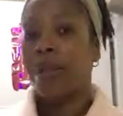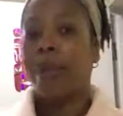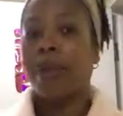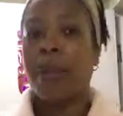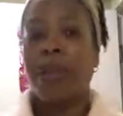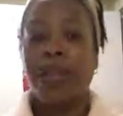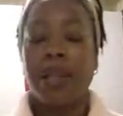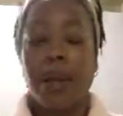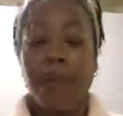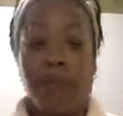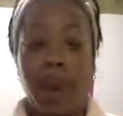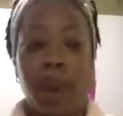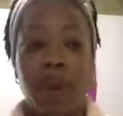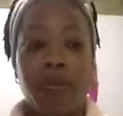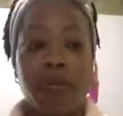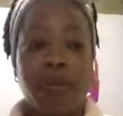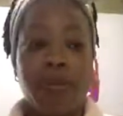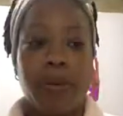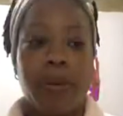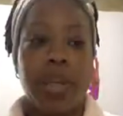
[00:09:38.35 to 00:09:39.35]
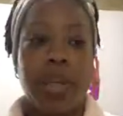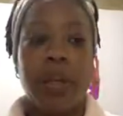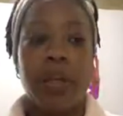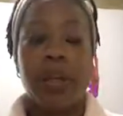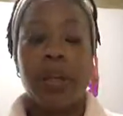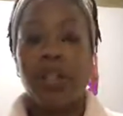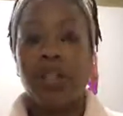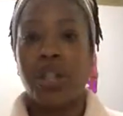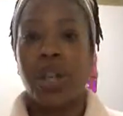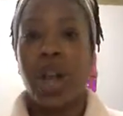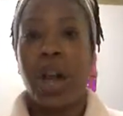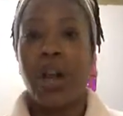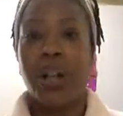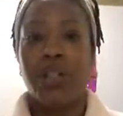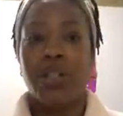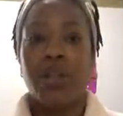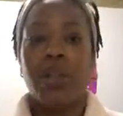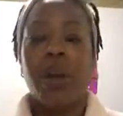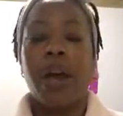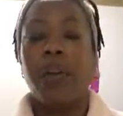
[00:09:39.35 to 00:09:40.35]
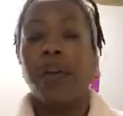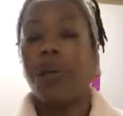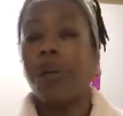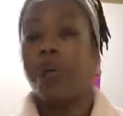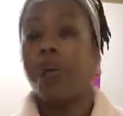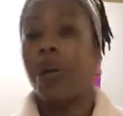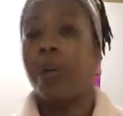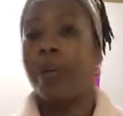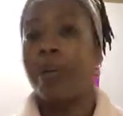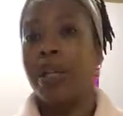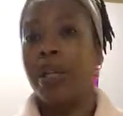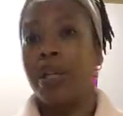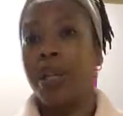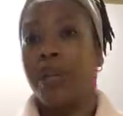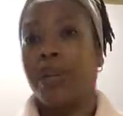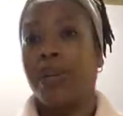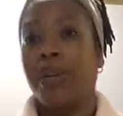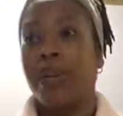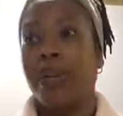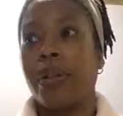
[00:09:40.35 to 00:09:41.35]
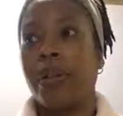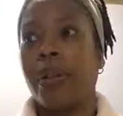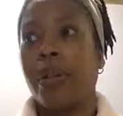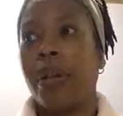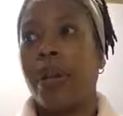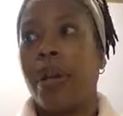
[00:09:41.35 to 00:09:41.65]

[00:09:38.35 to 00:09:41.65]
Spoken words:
because I bought them from here in China, so I know it's going to be different